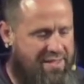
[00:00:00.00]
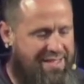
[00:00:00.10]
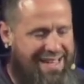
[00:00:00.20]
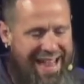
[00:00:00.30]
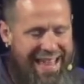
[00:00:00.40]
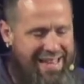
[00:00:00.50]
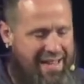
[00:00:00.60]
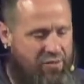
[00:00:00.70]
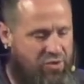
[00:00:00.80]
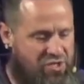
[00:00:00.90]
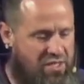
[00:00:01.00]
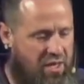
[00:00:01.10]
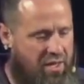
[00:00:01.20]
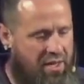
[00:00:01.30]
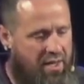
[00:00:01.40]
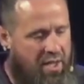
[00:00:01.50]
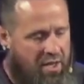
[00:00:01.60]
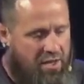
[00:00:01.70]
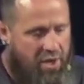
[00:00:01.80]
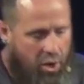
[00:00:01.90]
alone. It says he had neither
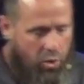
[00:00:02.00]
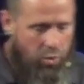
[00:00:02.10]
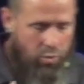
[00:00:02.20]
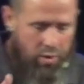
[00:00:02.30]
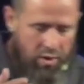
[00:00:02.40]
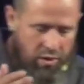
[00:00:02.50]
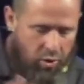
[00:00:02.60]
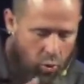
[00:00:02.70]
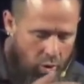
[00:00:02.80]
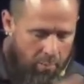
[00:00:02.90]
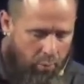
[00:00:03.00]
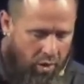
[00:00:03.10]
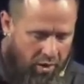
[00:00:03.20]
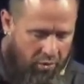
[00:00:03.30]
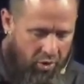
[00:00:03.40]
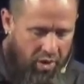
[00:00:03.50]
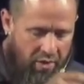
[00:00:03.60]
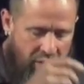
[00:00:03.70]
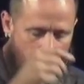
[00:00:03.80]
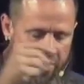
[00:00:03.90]
son, no, nor
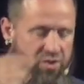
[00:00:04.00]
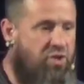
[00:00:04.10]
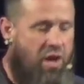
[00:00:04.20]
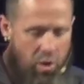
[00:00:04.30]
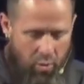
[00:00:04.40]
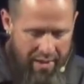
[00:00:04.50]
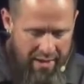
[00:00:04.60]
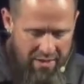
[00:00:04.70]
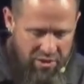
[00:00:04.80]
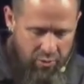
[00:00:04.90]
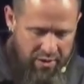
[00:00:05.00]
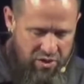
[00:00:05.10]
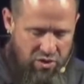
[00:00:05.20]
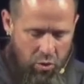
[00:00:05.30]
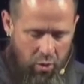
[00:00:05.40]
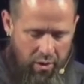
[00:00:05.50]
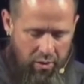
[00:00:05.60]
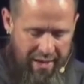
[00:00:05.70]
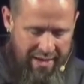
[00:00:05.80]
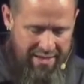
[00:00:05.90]
brother. There was no end to his
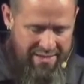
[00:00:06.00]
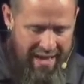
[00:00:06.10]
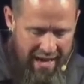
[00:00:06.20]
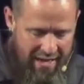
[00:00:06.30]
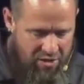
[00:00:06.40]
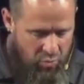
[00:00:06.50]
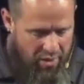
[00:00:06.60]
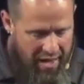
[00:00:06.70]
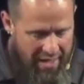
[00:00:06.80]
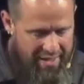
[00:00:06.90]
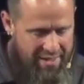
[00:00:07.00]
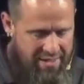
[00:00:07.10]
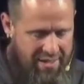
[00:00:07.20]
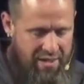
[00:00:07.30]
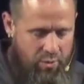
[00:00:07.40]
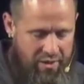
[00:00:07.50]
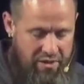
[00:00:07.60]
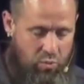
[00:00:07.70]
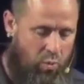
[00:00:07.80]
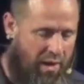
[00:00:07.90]
toil, yet his eyes were not
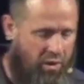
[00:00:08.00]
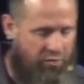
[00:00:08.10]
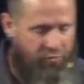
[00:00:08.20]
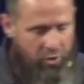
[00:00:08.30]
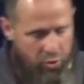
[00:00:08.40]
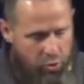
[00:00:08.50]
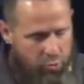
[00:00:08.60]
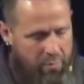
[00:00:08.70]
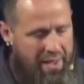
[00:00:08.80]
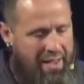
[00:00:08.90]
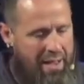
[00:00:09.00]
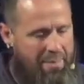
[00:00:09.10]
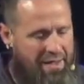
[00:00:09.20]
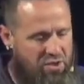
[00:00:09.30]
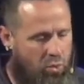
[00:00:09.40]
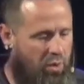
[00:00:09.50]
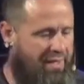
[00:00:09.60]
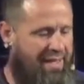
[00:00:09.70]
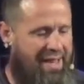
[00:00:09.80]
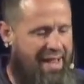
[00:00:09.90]
content with his wealth. For whom am I
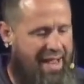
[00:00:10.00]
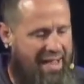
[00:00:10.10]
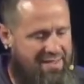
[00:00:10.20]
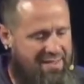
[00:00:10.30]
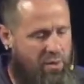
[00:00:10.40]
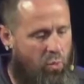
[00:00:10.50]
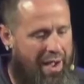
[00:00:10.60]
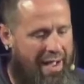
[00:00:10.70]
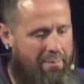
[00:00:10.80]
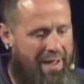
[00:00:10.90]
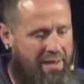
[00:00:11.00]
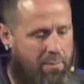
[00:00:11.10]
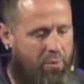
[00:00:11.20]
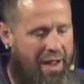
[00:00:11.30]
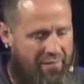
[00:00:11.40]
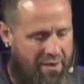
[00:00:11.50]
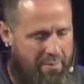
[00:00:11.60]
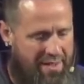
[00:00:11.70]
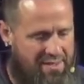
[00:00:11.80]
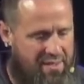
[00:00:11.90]
toiling, he asked, and why am I
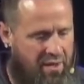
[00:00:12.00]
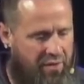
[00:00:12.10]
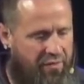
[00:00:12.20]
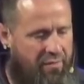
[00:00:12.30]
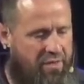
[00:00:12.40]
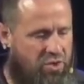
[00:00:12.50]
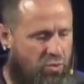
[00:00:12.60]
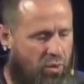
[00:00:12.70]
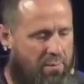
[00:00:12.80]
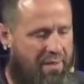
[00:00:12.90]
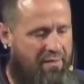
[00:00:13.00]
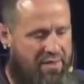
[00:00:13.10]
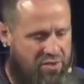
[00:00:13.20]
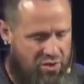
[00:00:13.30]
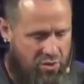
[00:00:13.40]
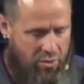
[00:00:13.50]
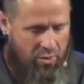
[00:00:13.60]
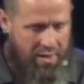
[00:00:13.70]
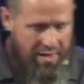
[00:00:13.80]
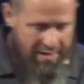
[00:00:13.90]
depriving myself of enjoyment? This
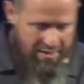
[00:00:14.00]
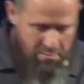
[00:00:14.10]
too